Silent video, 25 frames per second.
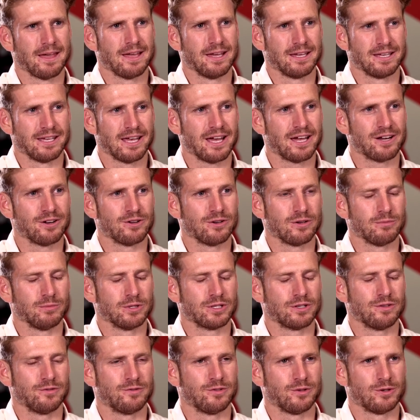Yeah, no, I'm
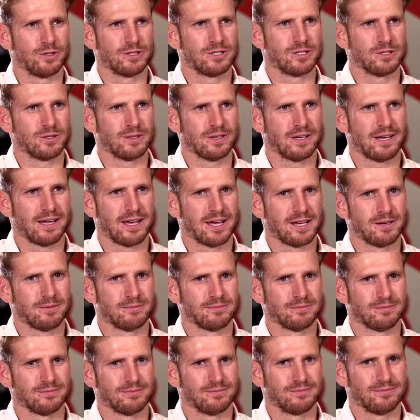looking forward
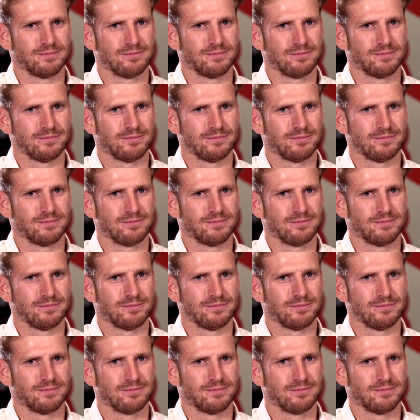to